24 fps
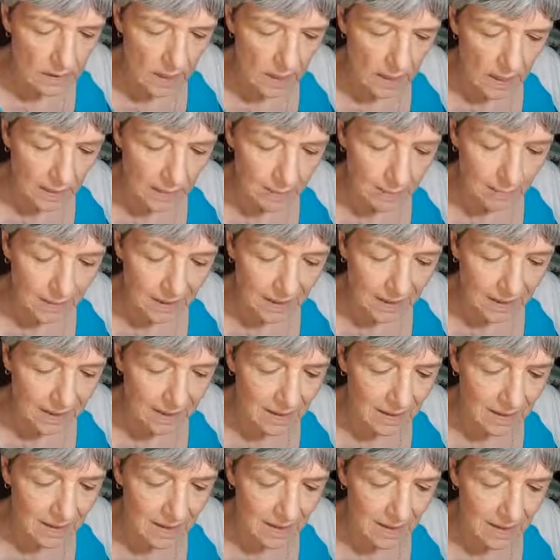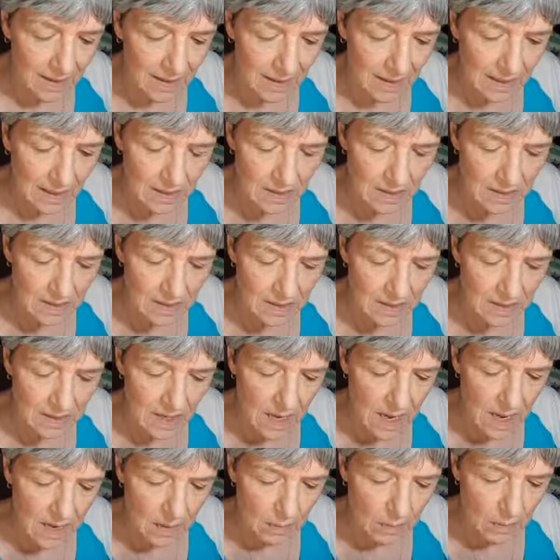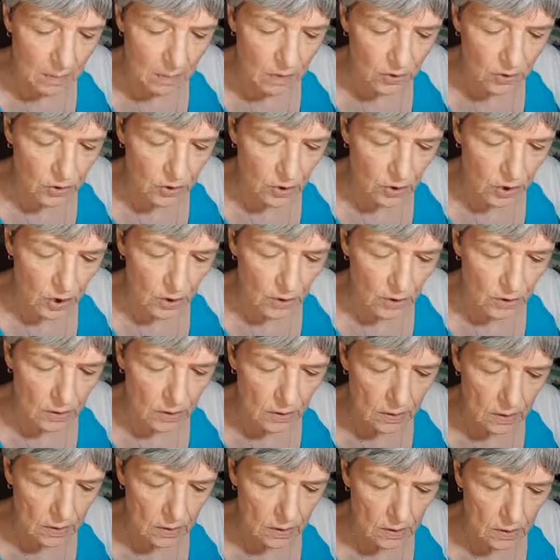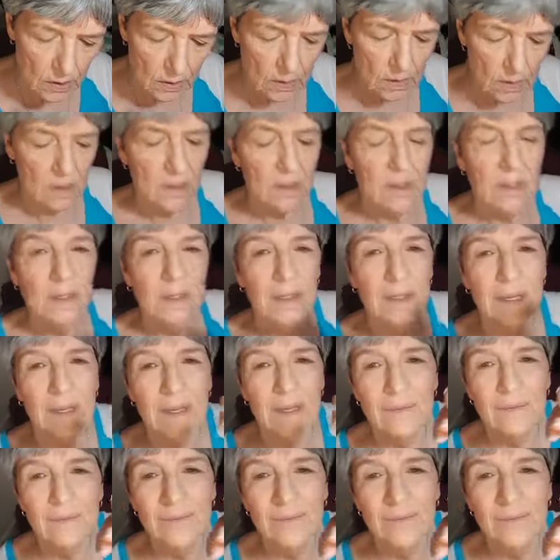And man, it doesn't take but a dot. Look at that.